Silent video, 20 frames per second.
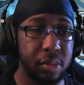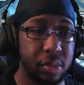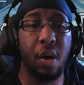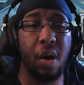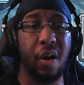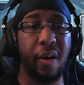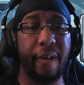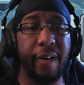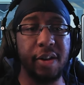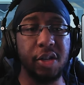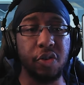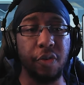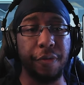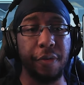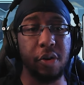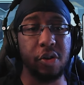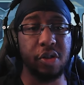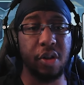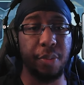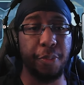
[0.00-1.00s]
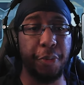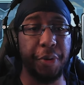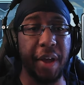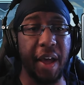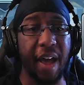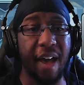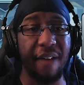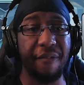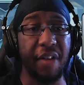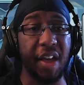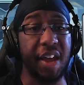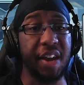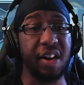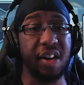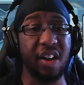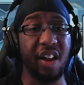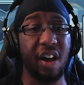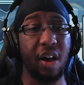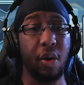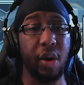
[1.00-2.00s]
Alright, so first up we have
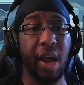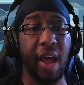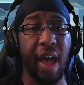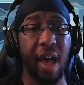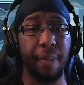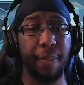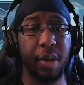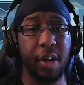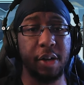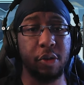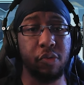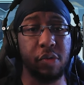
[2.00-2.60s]
Endowed Happiness.